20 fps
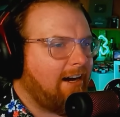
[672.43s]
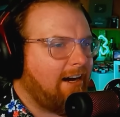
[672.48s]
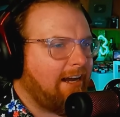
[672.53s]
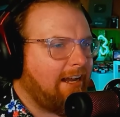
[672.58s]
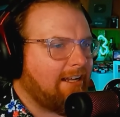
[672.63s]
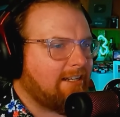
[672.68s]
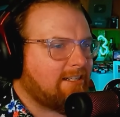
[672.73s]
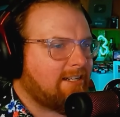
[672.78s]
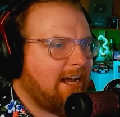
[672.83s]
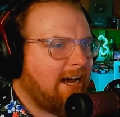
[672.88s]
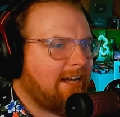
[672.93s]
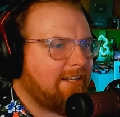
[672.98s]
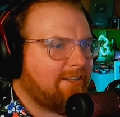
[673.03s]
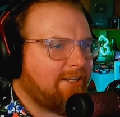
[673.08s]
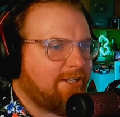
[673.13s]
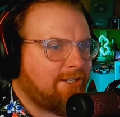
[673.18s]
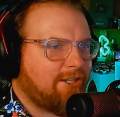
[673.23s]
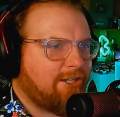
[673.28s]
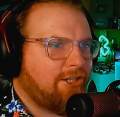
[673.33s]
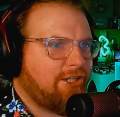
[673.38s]
It's not
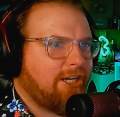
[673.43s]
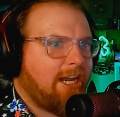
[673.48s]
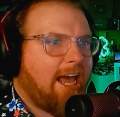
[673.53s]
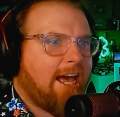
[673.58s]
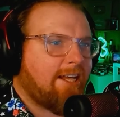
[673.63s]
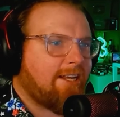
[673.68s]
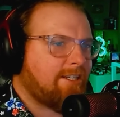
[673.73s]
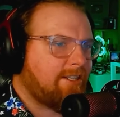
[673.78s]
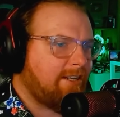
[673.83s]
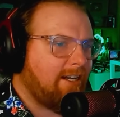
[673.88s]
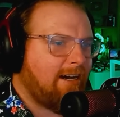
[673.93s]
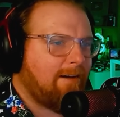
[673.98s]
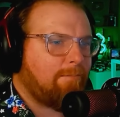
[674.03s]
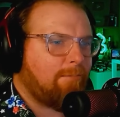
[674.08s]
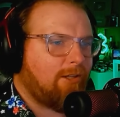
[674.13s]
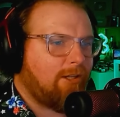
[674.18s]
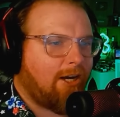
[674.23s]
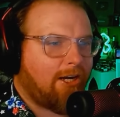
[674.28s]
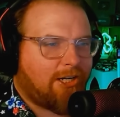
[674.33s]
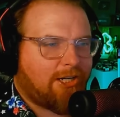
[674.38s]
this jazzed up
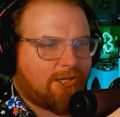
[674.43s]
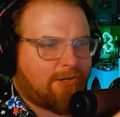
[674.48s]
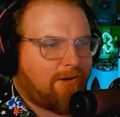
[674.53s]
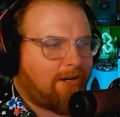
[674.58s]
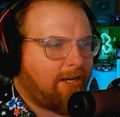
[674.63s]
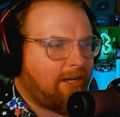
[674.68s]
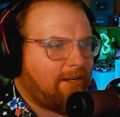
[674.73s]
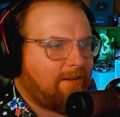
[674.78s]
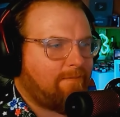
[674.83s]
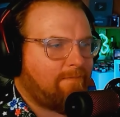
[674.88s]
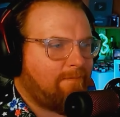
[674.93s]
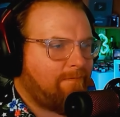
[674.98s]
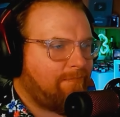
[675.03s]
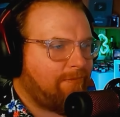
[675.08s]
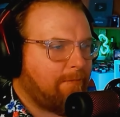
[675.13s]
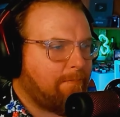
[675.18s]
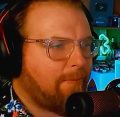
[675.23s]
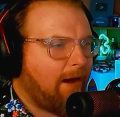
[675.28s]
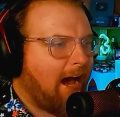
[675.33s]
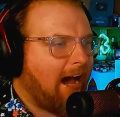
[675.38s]
luxury
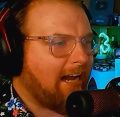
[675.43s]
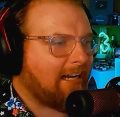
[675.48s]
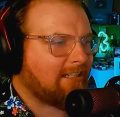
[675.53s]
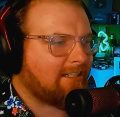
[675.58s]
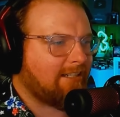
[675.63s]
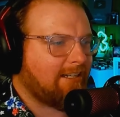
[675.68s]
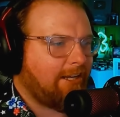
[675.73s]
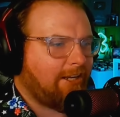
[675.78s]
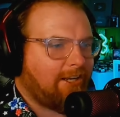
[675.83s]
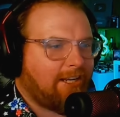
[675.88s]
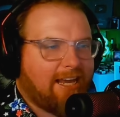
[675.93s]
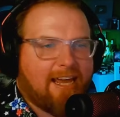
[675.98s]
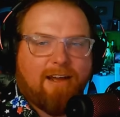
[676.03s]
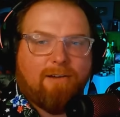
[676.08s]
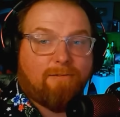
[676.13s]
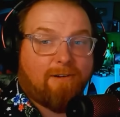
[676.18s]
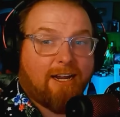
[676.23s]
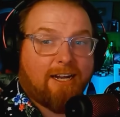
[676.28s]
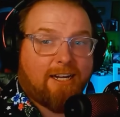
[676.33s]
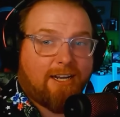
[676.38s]
box that you
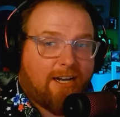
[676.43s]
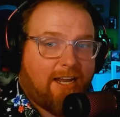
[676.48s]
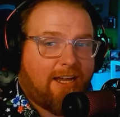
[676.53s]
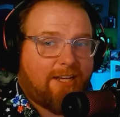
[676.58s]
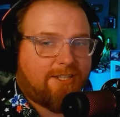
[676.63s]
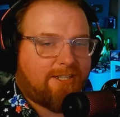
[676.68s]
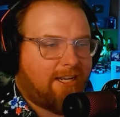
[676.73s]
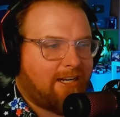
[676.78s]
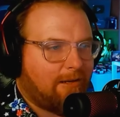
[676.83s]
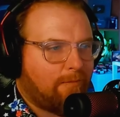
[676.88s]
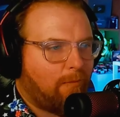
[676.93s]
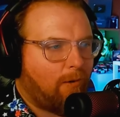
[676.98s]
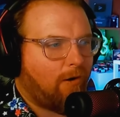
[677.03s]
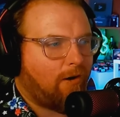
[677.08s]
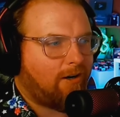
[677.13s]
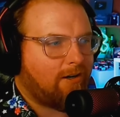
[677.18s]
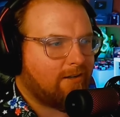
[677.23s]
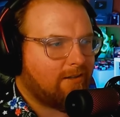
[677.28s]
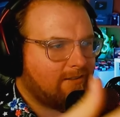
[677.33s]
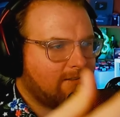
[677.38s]
can't recognize
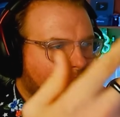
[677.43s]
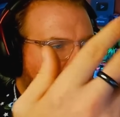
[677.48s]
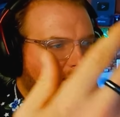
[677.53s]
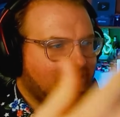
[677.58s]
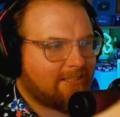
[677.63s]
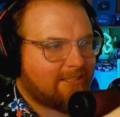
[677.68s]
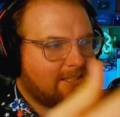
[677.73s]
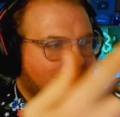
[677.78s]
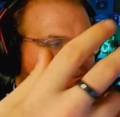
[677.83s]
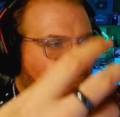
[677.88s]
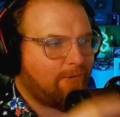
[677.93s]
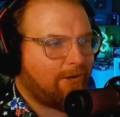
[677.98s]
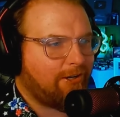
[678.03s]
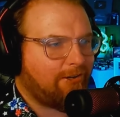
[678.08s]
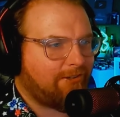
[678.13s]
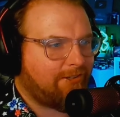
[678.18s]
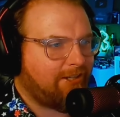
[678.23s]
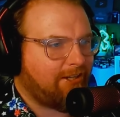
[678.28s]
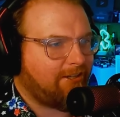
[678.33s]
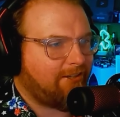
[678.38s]
anymore. This is the
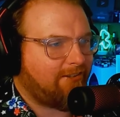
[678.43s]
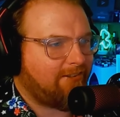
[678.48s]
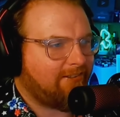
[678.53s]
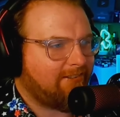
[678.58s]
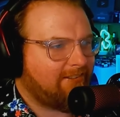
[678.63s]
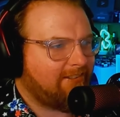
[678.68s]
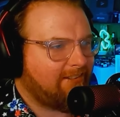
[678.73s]
real deal.